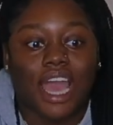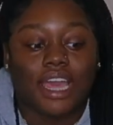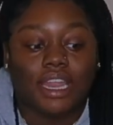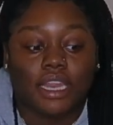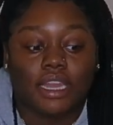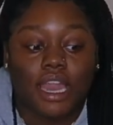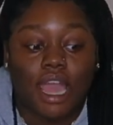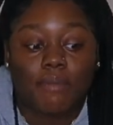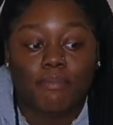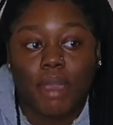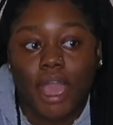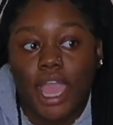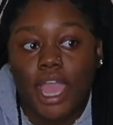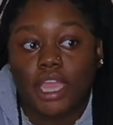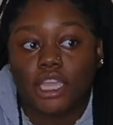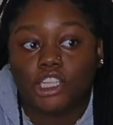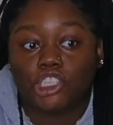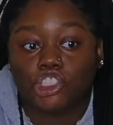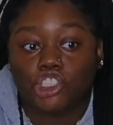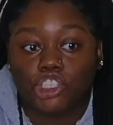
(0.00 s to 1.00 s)
I did not
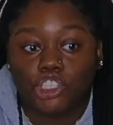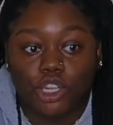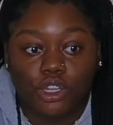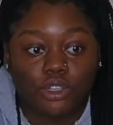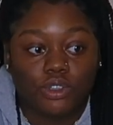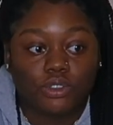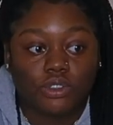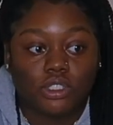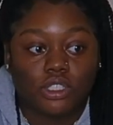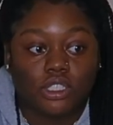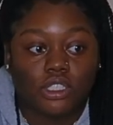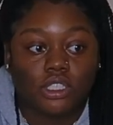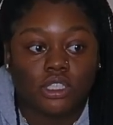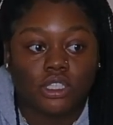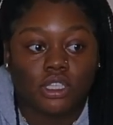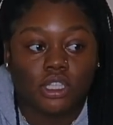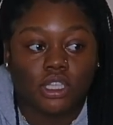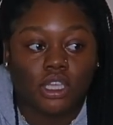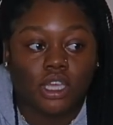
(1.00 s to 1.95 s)
buy shirts.